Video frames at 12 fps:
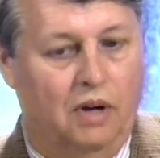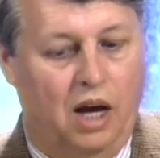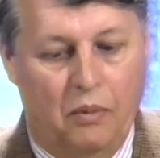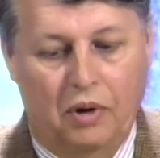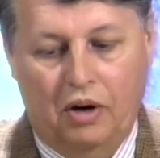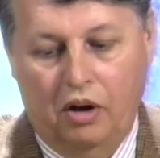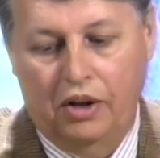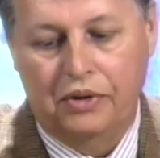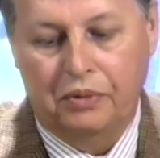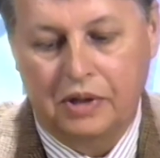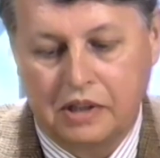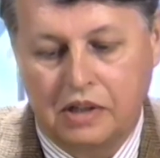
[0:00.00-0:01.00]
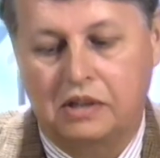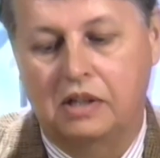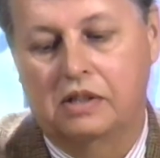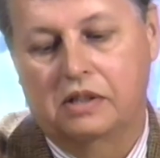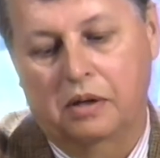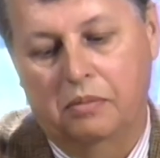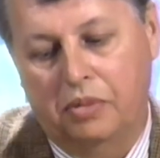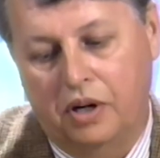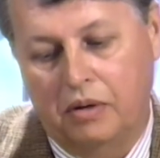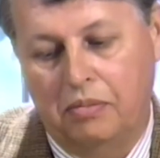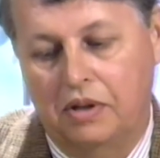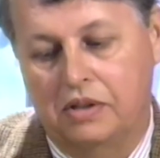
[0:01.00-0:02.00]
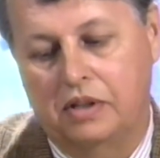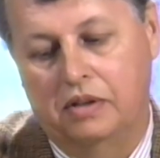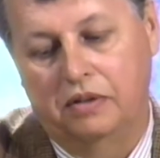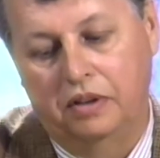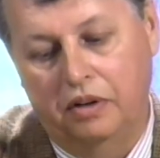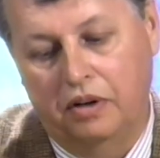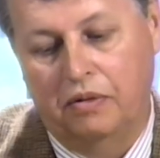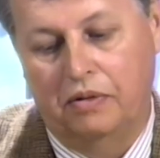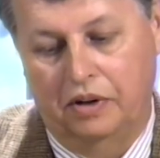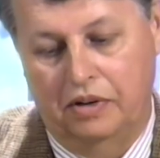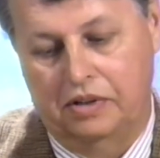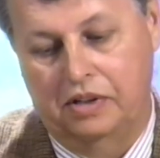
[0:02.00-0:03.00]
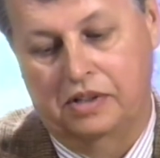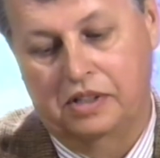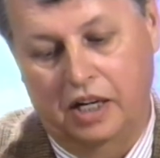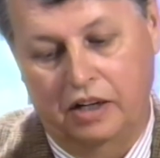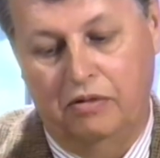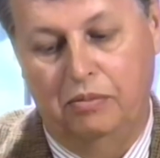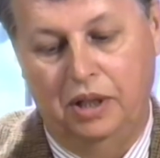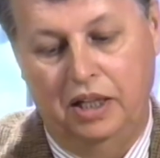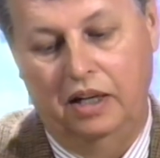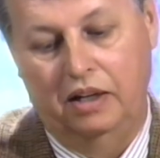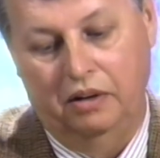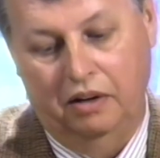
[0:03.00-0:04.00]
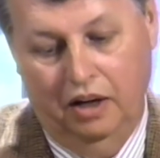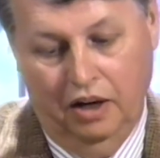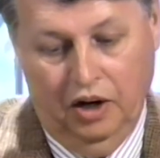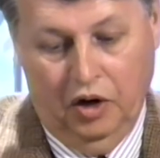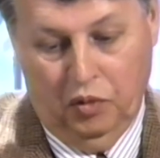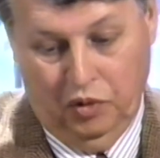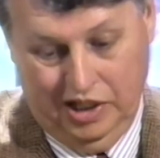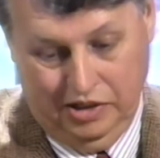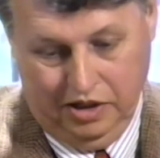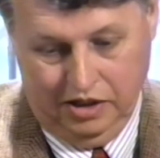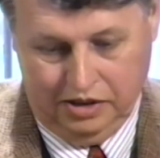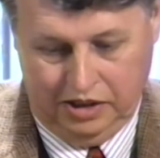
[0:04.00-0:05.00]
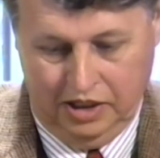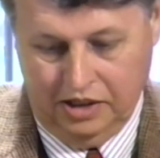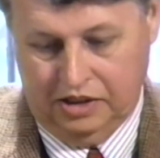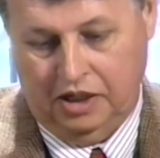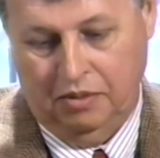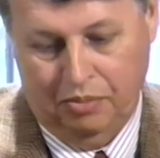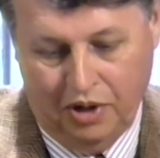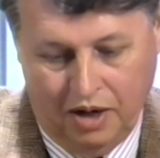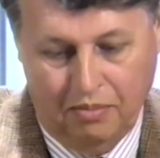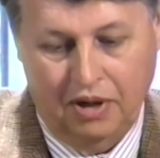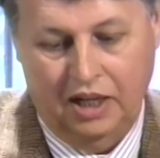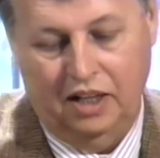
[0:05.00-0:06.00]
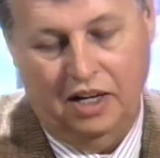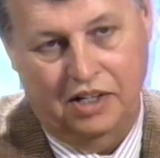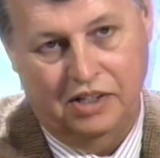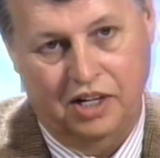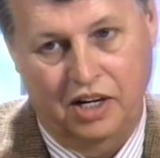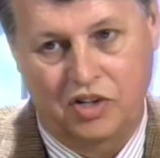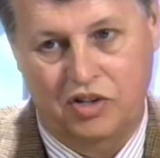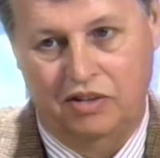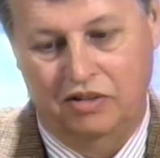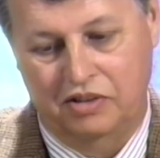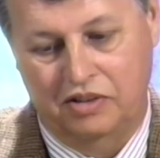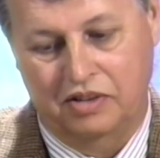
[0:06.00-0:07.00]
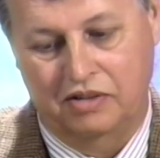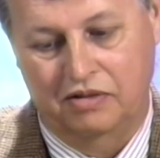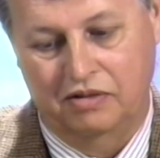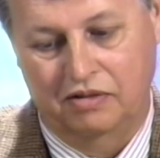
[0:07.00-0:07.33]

And when all the resistance compartments of the universe, instead of being resistance compartmentalizations,